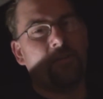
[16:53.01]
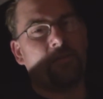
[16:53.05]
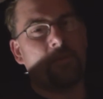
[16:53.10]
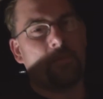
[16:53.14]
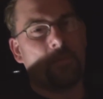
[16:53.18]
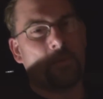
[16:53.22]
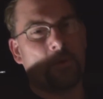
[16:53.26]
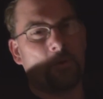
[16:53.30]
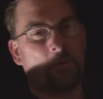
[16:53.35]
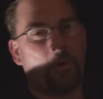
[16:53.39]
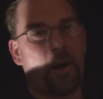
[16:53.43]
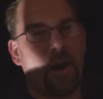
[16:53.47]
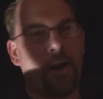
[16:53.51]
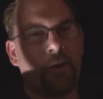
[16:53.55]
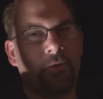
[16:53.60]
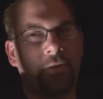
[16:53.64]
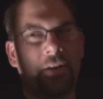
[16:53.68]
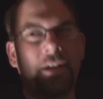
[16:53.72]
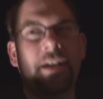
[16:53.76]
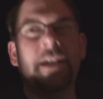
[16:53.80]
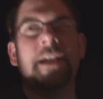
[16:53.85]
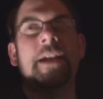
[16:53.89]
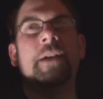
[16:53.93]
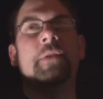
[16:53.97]
from the
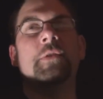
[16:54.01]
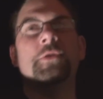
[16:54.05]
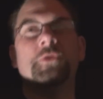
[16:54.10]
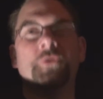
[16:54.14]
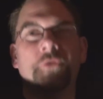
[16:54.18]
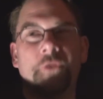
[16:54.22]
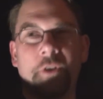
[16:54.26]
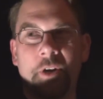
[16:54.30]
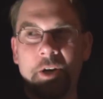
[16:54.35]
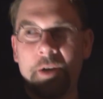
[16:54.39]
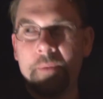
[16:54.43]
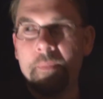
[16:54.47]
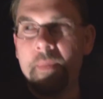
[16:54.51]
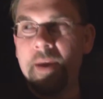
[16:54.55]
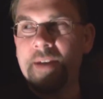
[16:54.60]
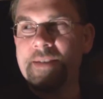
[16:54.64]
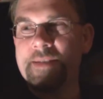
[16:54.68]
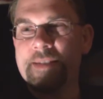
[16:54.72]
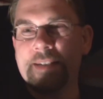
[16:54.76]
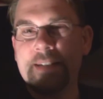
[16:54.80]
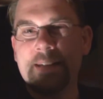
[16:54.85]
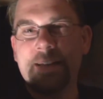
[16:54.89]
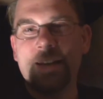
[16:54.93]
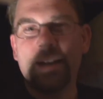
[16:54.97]
ground. It was very
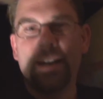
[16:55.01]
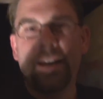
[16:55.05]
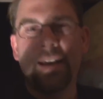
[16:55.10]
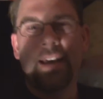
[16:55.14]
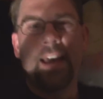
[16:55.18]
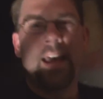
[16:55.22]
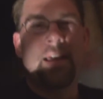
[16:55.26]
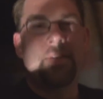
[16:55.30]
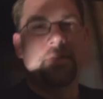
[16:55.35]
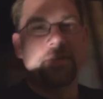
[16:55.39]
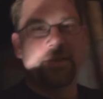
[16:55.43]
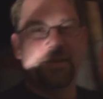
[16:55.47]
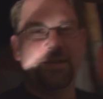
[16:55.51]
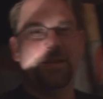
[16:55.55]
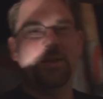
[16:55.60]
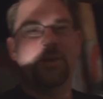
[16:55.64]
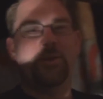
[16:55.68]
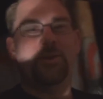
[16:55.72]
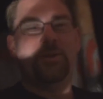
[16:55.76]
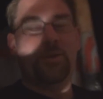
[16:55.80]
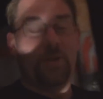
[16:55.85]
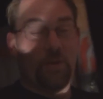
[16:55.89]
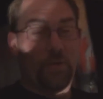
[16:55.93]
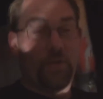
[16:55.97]
messy. And this
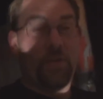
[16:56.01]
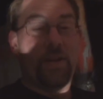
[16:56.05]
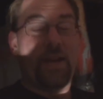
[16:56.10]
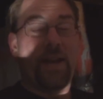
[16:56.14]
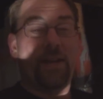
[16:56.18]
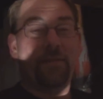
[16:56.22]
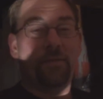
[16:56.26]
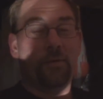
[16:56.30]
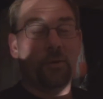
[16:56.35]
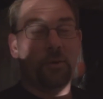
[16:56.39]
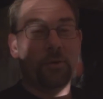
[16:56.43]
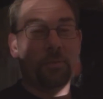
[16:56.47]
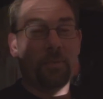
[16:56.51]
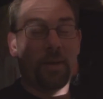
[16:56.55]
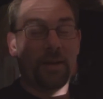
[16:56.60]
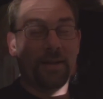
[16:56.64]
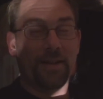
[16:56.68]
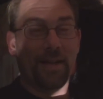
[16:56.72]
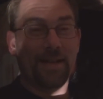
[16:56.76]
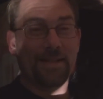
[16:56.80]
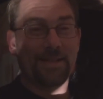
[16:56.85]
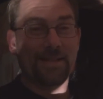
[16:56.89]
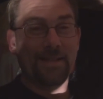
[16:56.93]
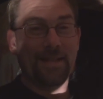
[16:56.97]
year, do you think I've learned my
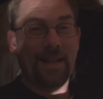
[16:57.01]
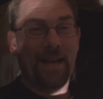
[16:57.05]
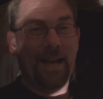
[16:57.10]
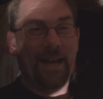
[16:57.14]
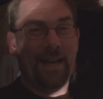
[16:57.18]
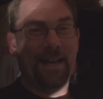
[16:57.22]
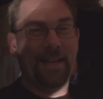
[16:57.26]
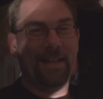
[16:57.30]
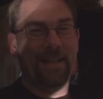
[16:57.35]
lesson?